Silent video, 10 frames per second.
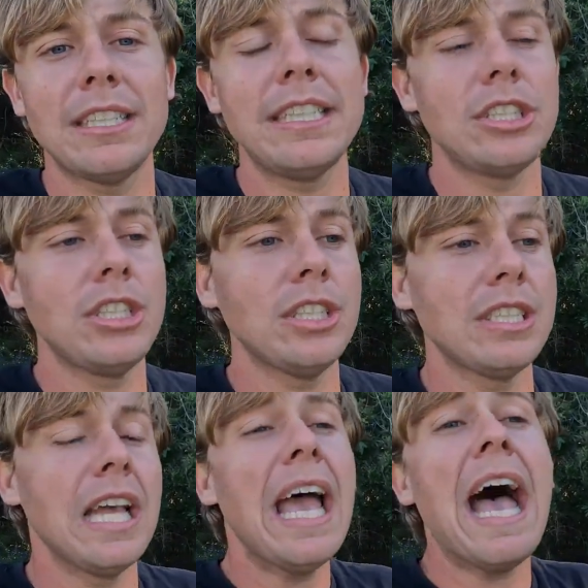It's
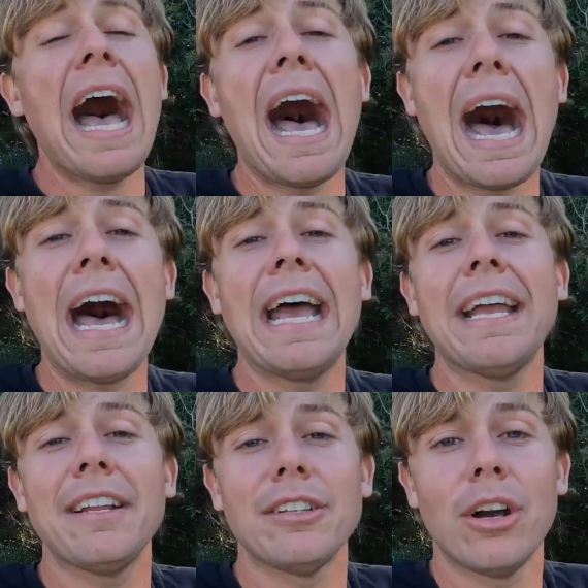just
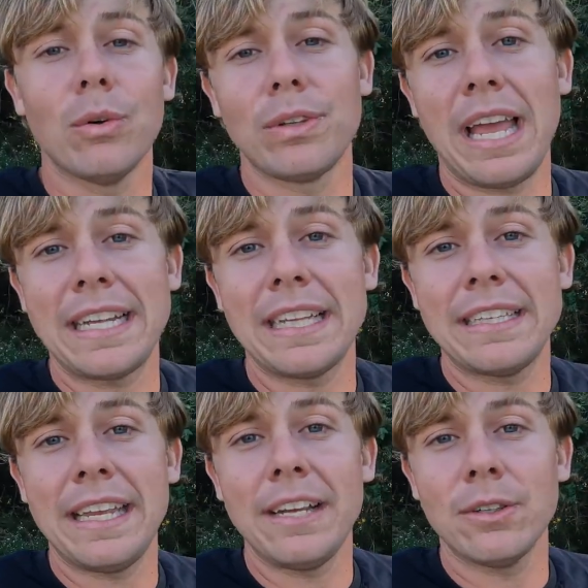I don't like
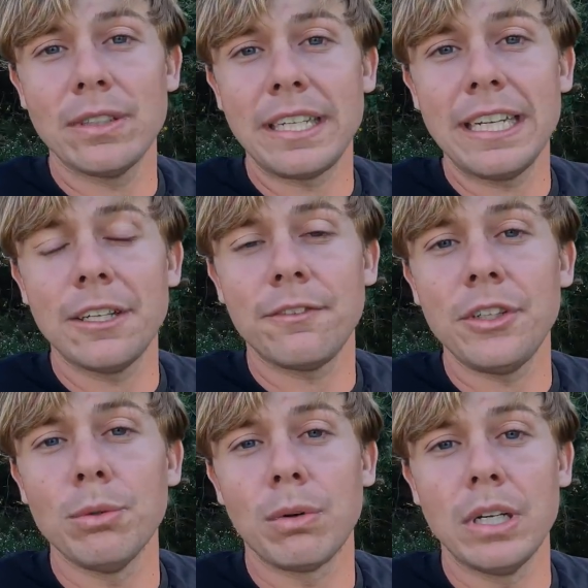that they only get a
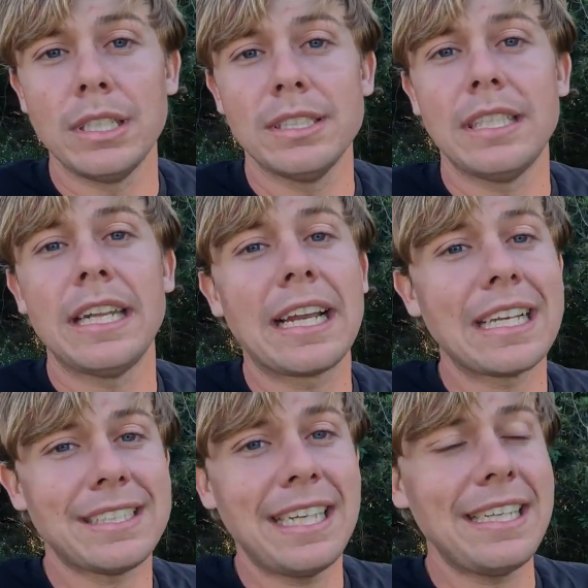few runs. And like
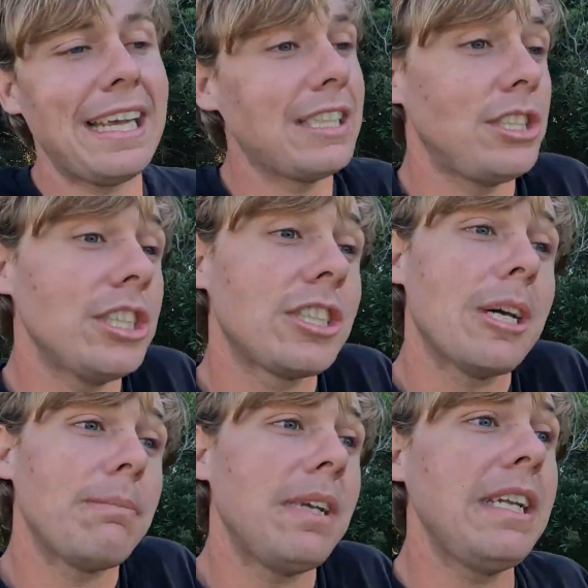I said, that's just
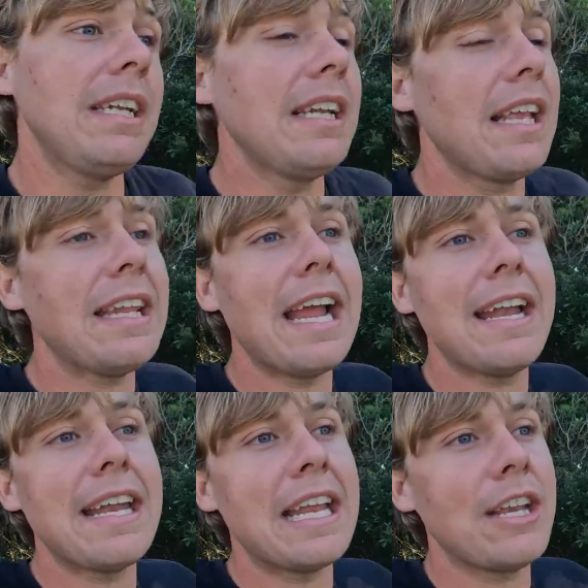something
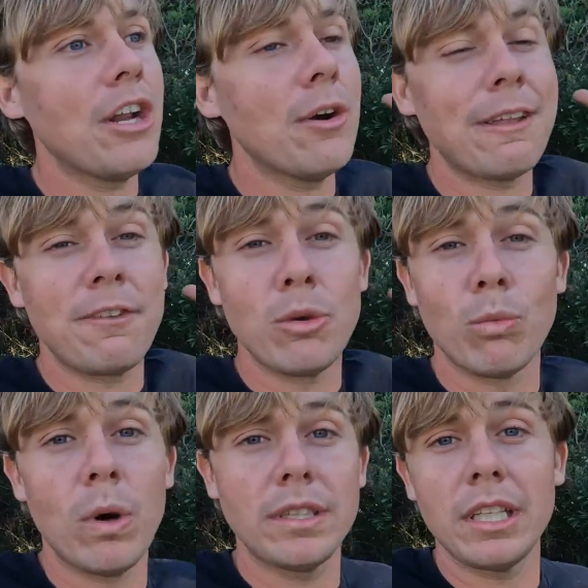that, you know, if you
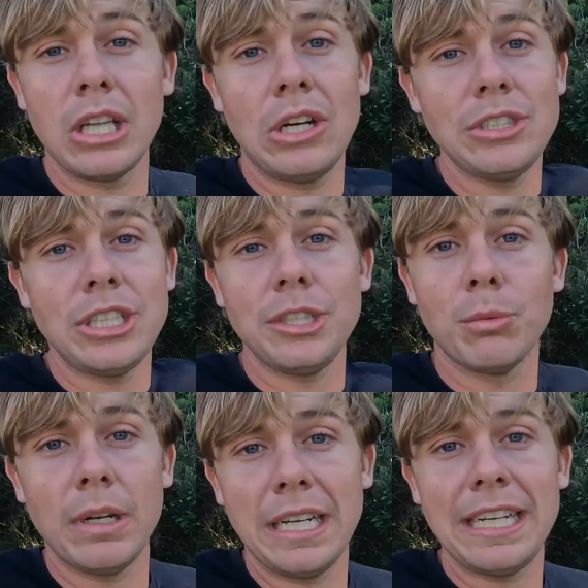want the launch and you
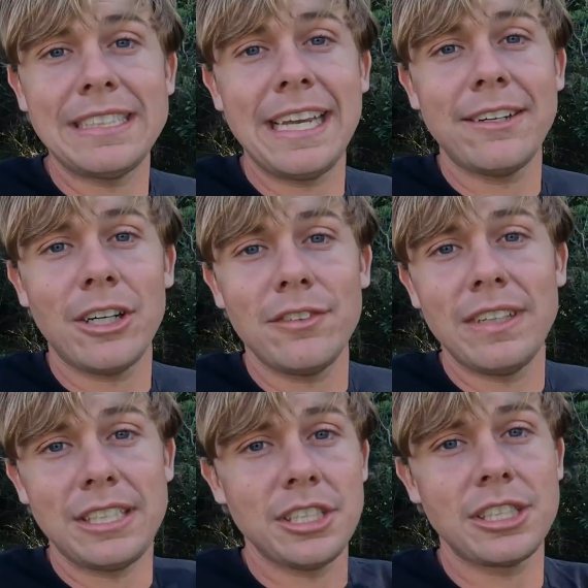want how they take off,
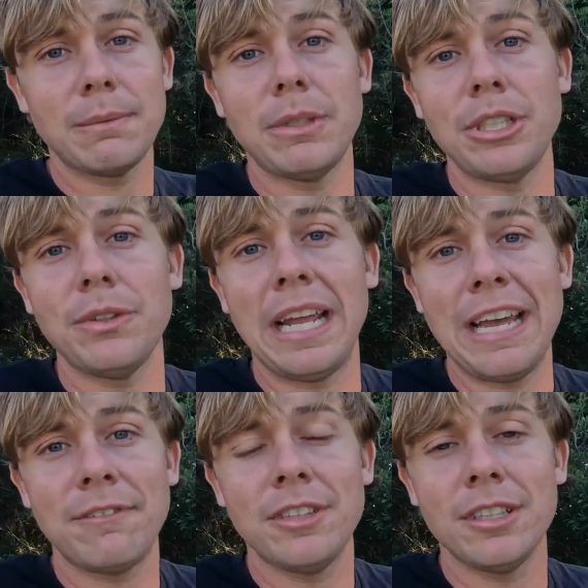that's just something you'd
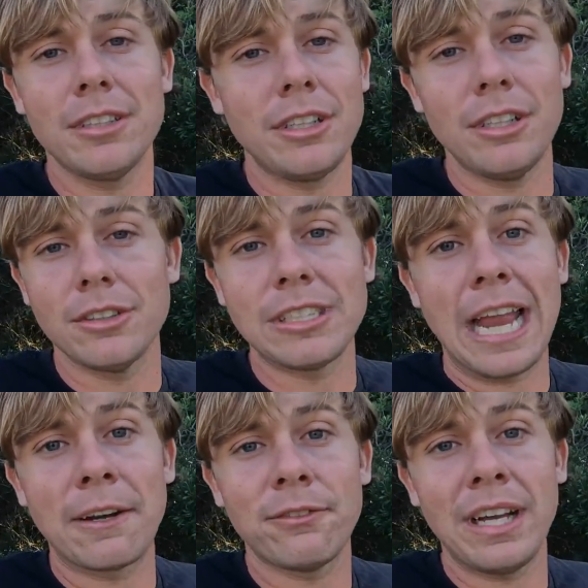have to, you know,
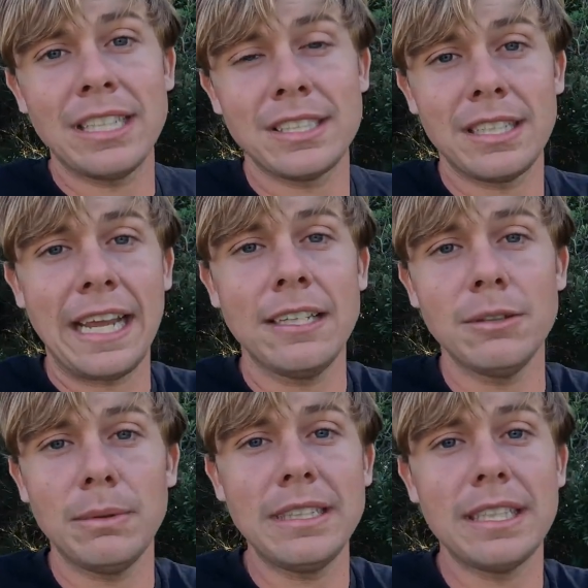sacrifice and
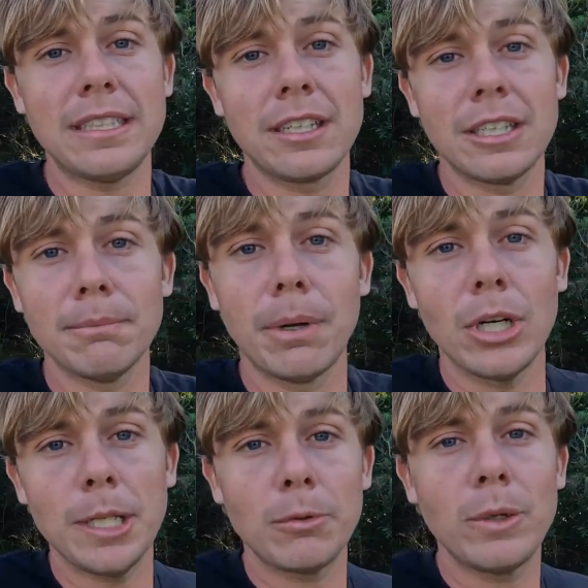handle with, that they're going to
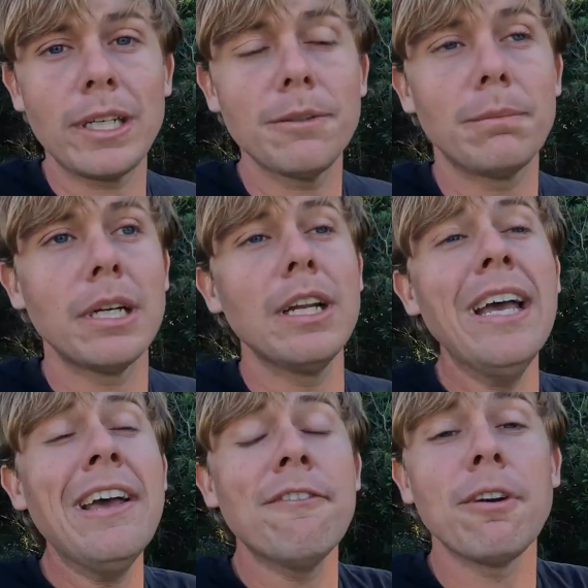burn up quicker. But
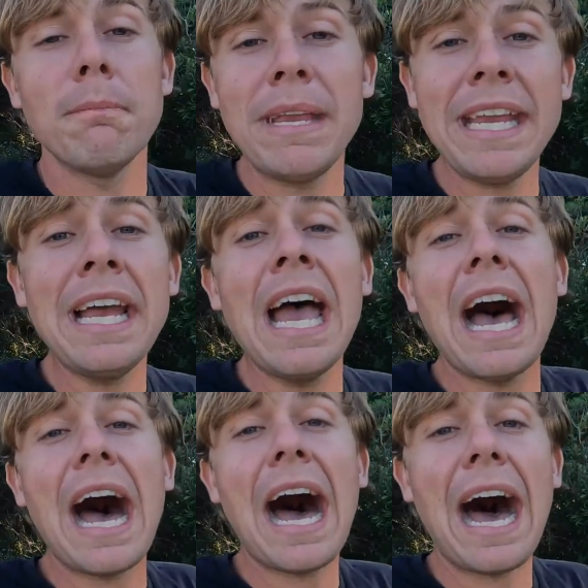for me,
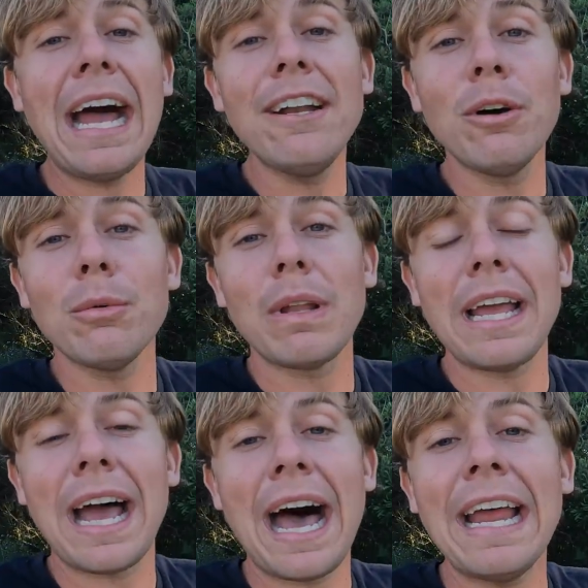I don't
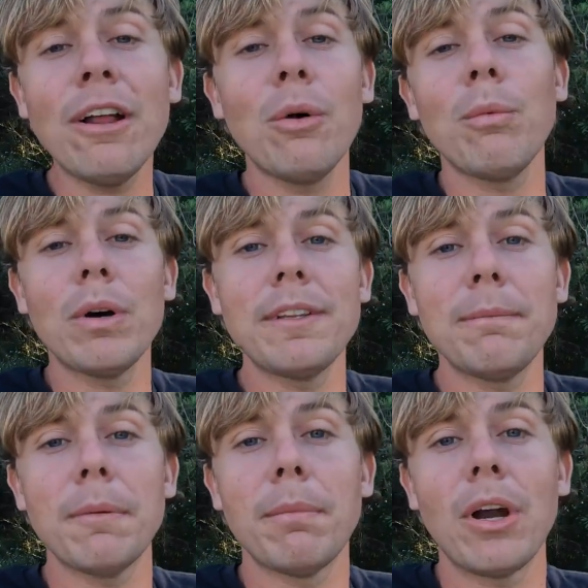want
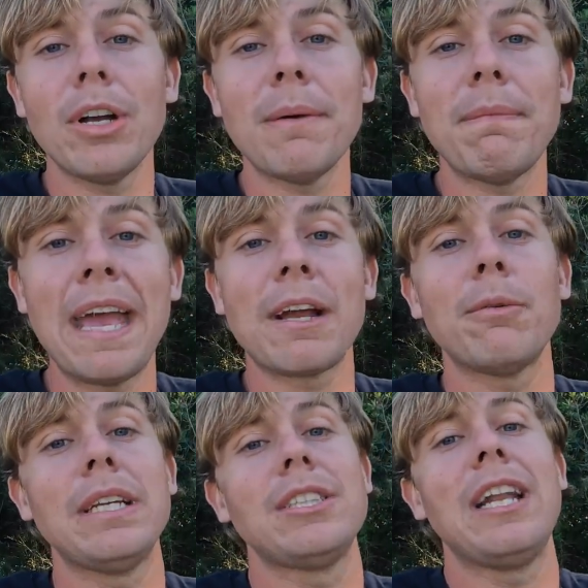them to burn up that
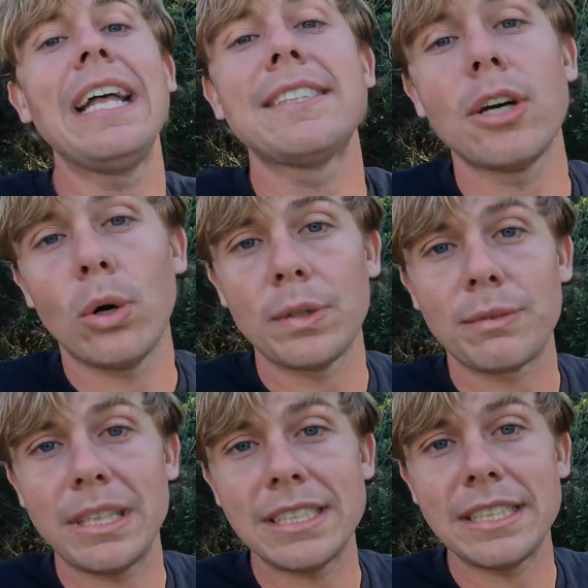quick, so that's the
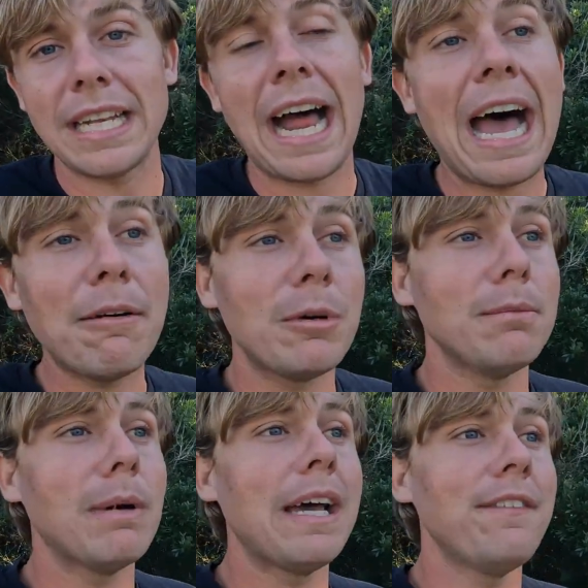only reason that I
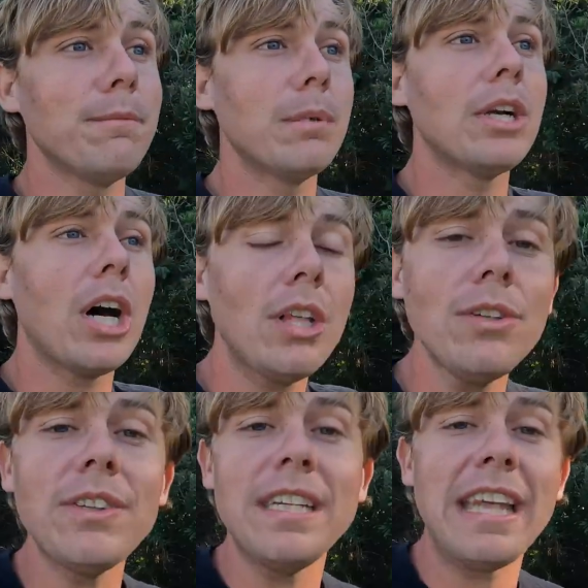wouldn't buy them. But
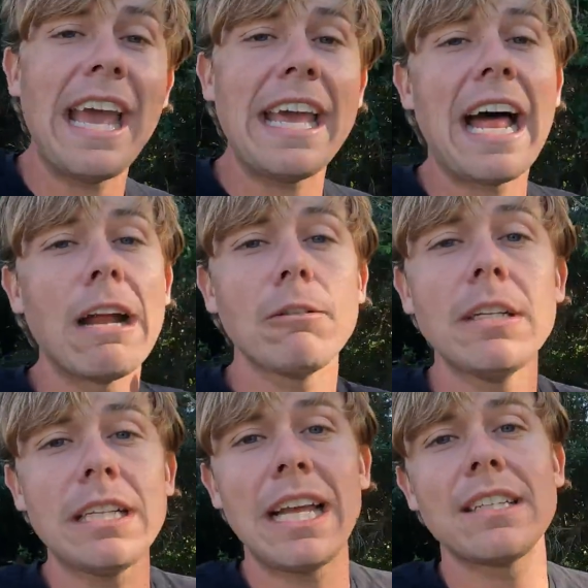other than that, I
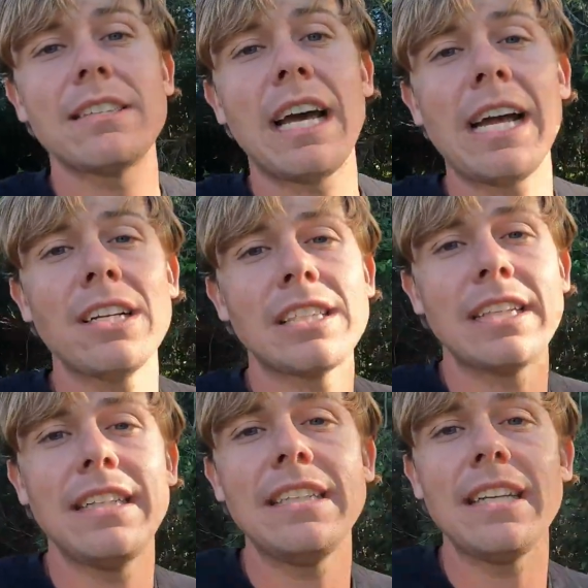really like the tires.
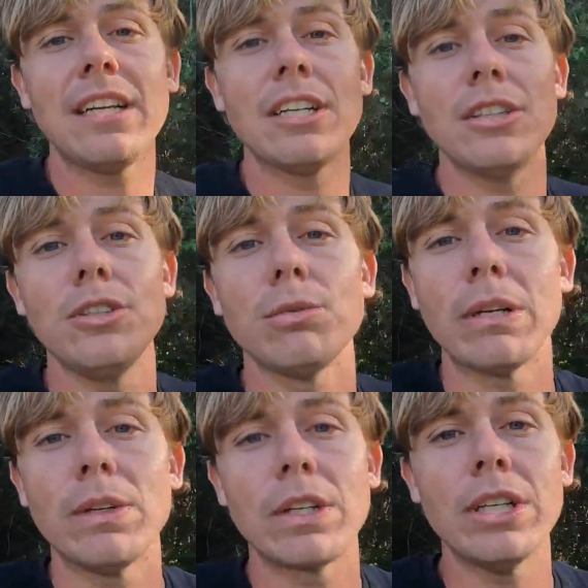I think they're going to do
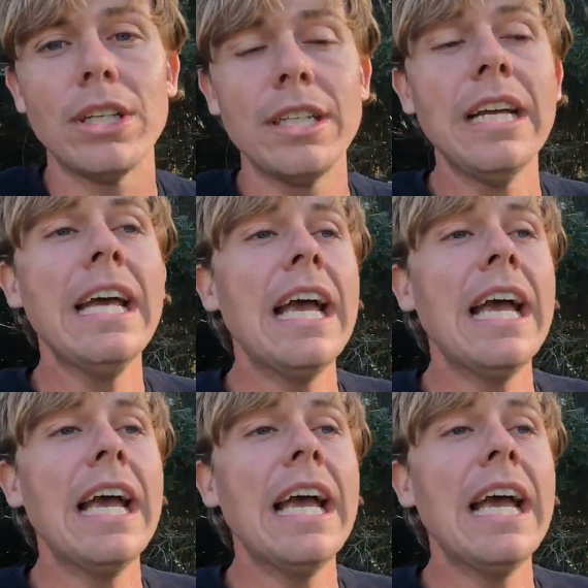real good.